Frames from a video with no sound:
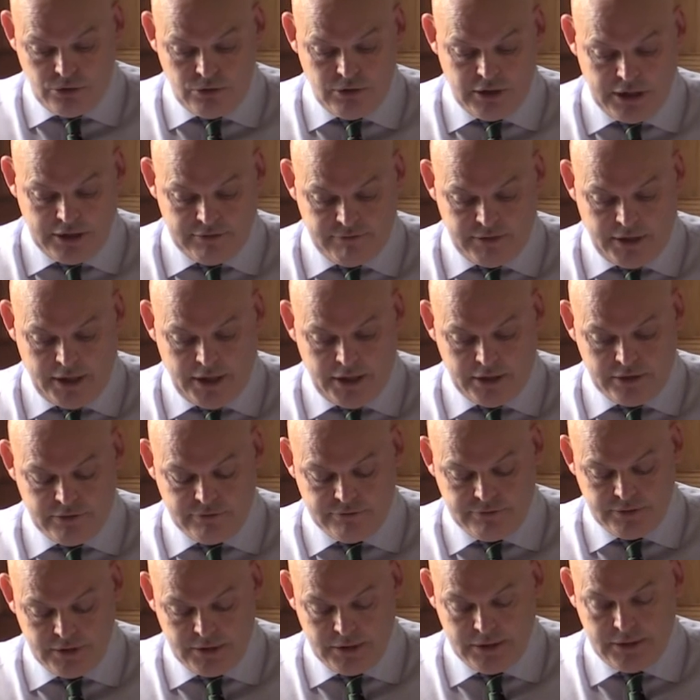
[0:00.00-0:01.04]
like flying
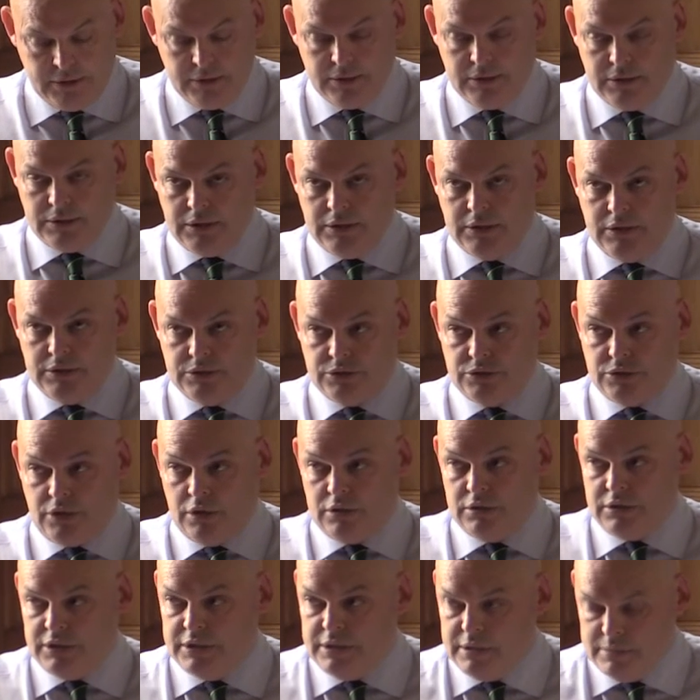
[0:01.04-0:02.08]
of,
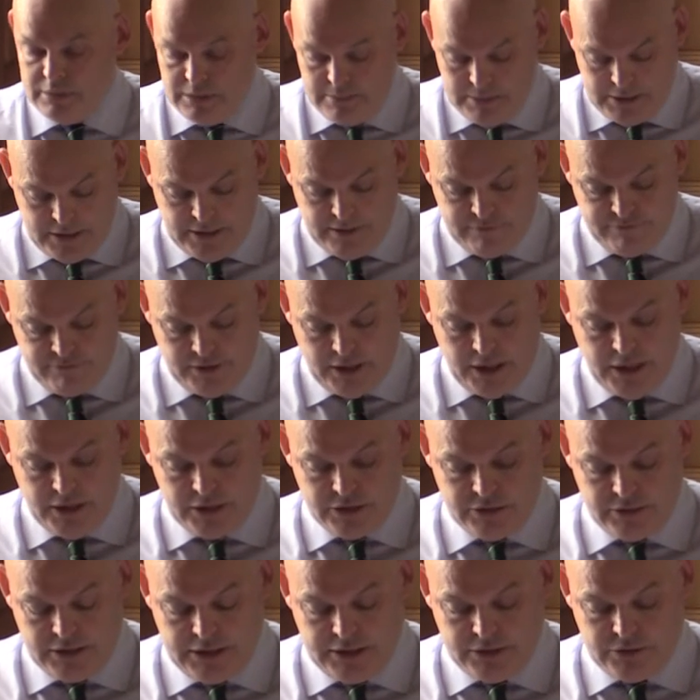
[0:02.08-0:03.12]
certainly,
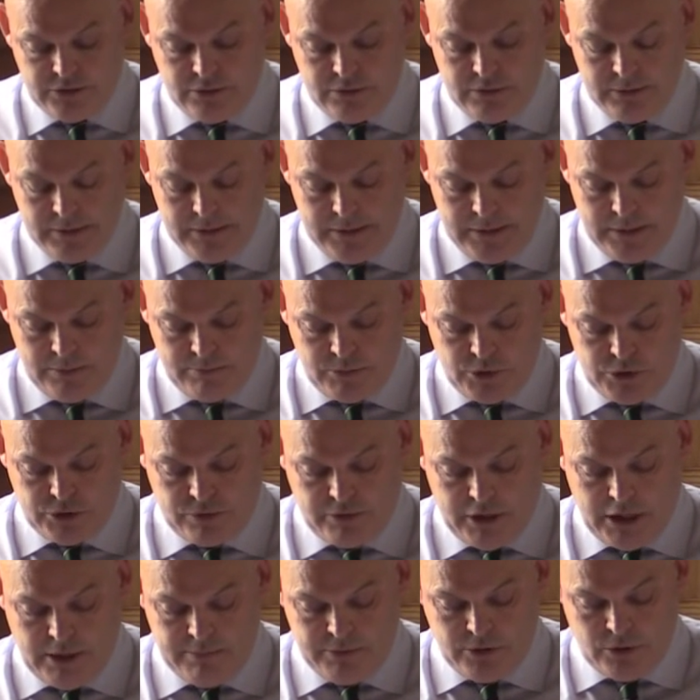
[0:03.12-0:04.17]
flags linked to
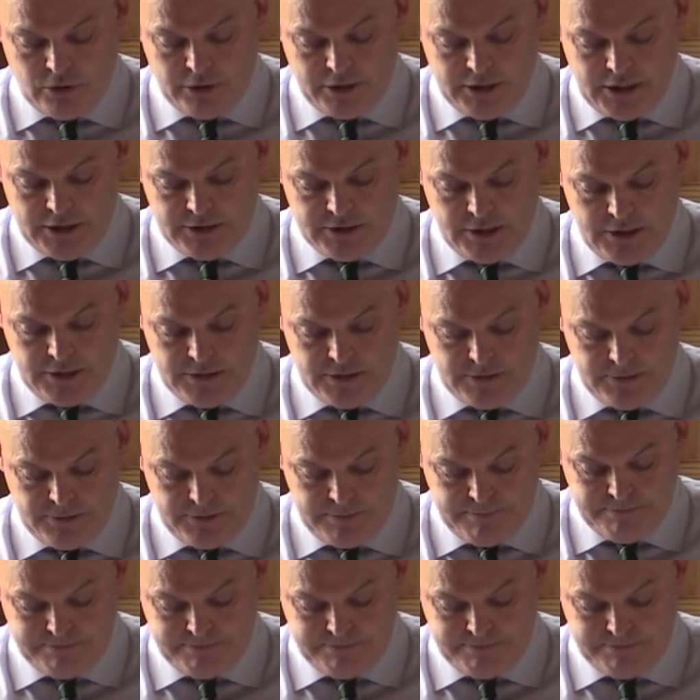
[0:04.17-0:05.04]
prescribed organisations.